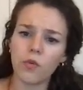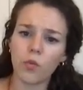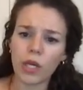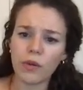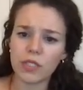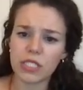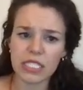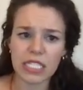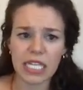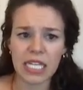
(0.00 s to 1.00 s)
we will
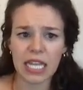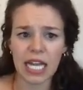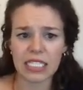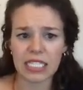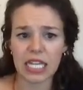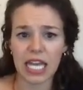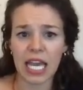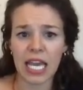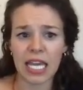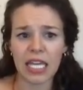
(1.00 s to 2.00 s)
see that
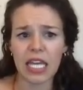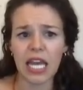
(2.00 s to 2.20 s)
they